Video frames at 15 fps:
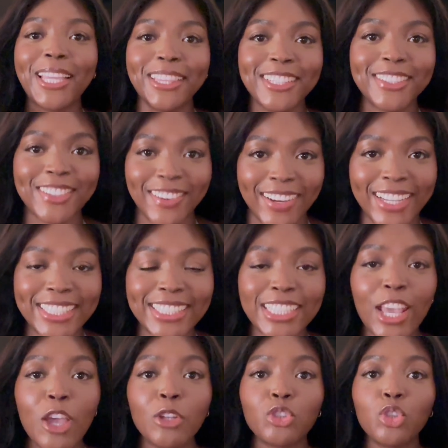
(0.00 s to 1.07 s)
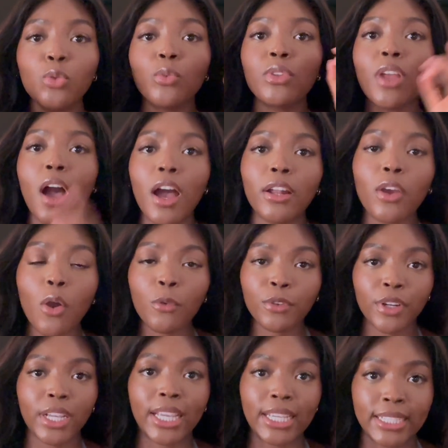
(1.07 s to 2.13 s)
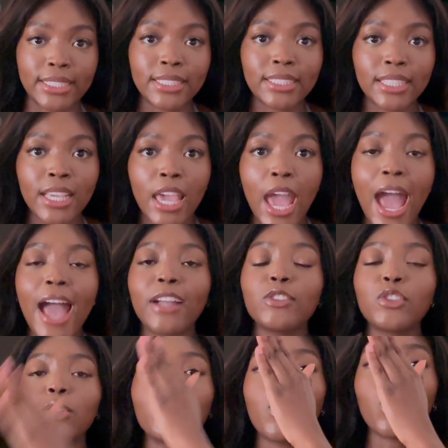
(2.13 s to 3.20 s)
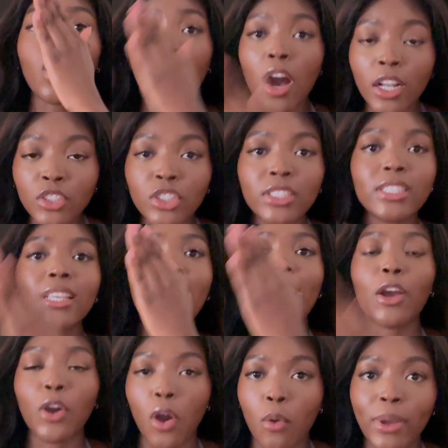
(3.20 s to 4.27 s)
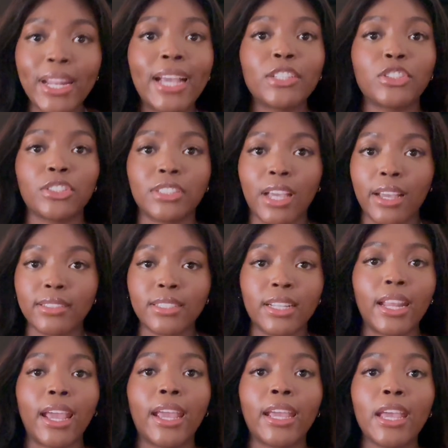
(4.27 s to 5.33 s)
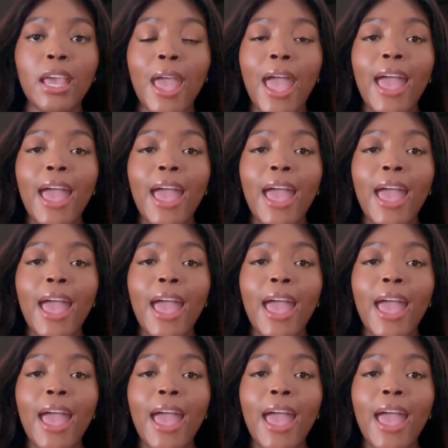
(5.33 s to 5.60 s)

the choice to not overeat and to consciously go and exercise today.